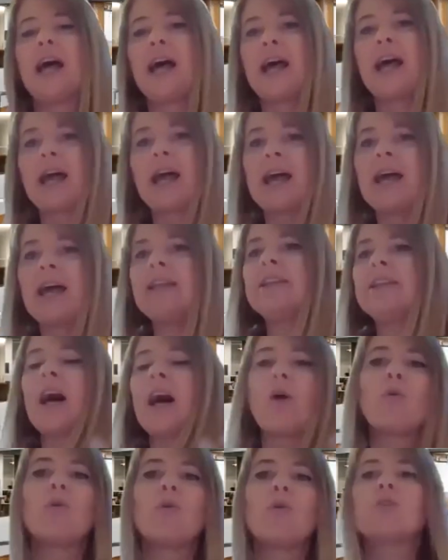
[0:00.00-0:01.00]
And
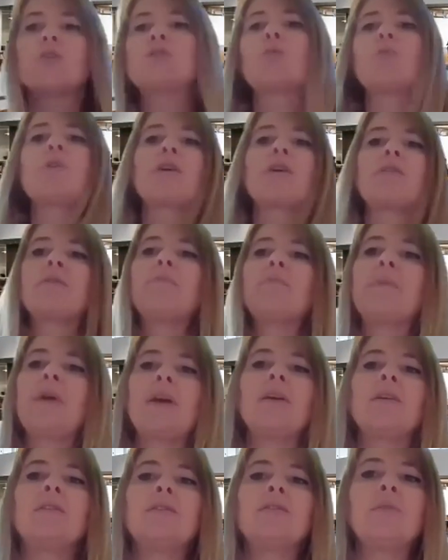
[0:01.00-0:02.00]
now also we are in,
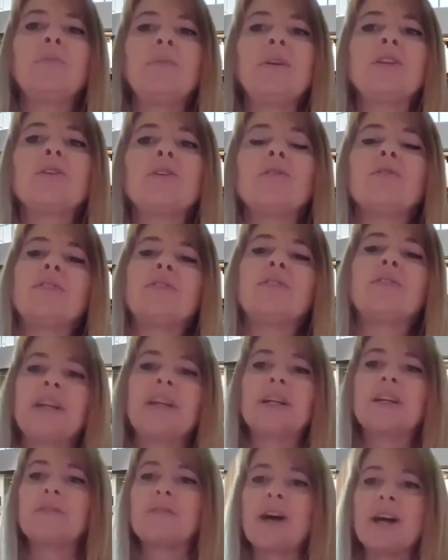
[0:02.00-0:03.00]
in the middle of a
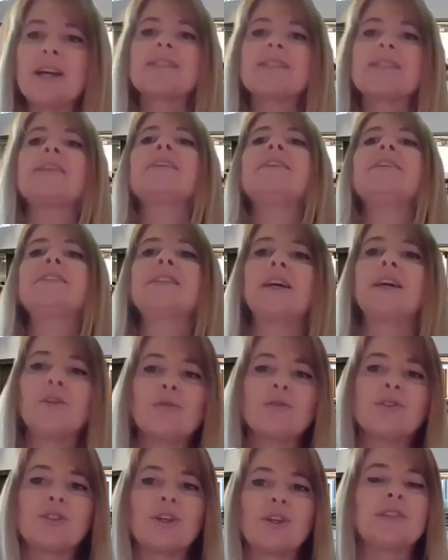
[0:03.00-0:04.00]
crisis and
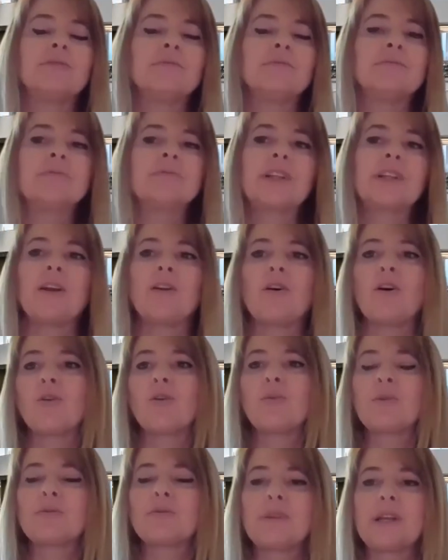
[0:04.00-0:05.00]
also at Kellogg
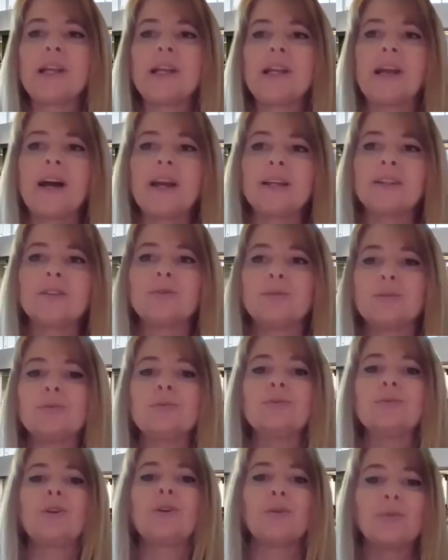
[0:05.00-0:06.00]
we really like to,
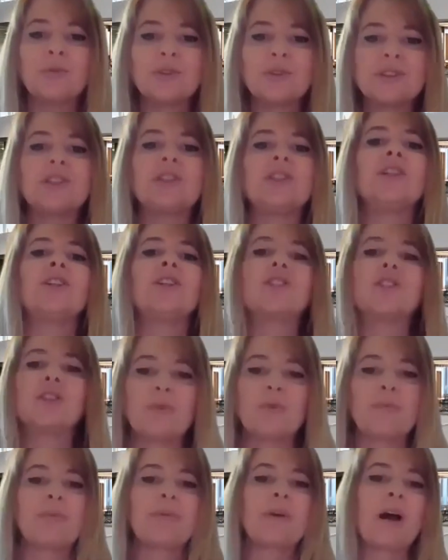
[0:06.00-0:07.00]
you know, teach,
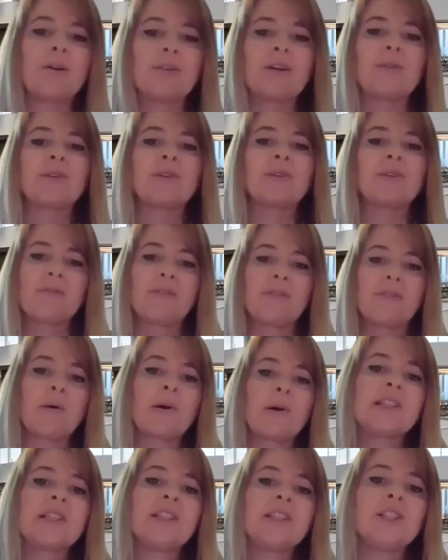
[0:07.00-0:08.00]
we proud ourselves
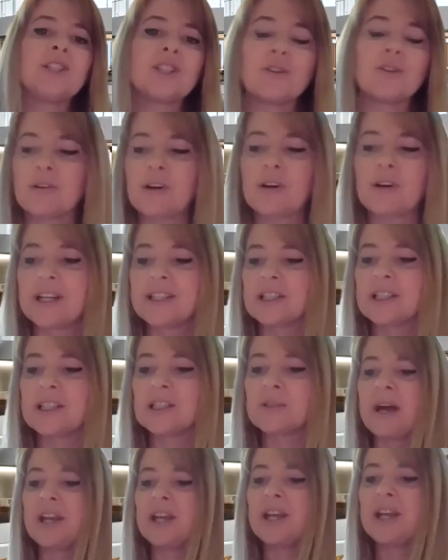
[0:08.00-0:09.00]
our teaching on
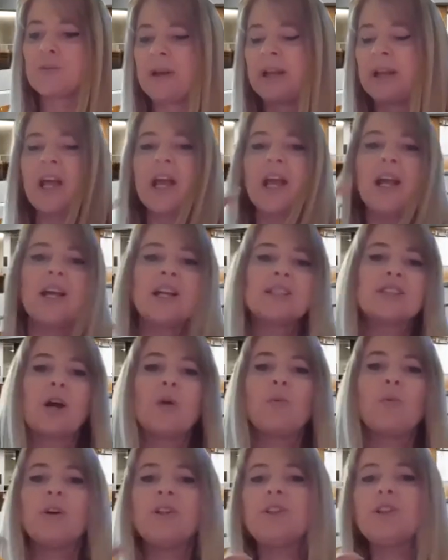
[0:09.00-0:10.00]
crisis management. So
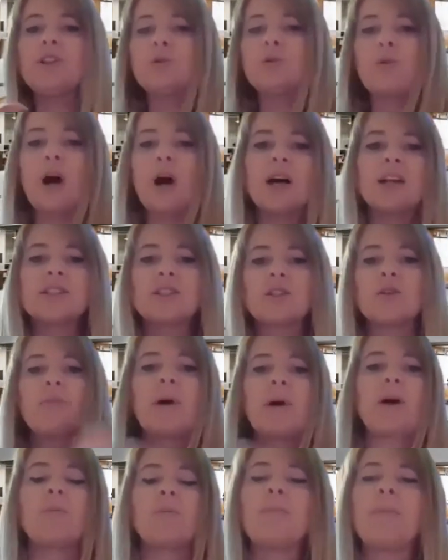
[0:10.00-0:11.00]
I wanted to ask you
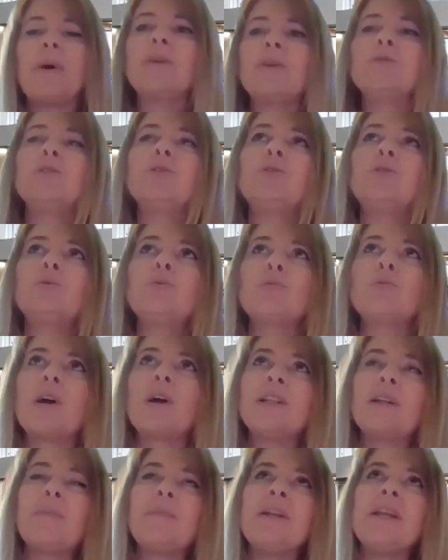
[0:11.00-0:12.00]
about, about the two,
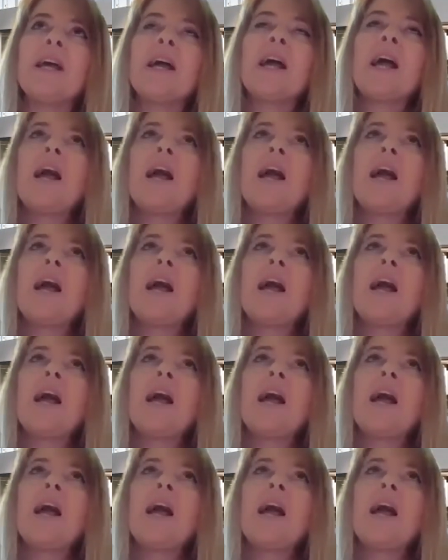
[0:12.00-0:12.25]
right? I mean,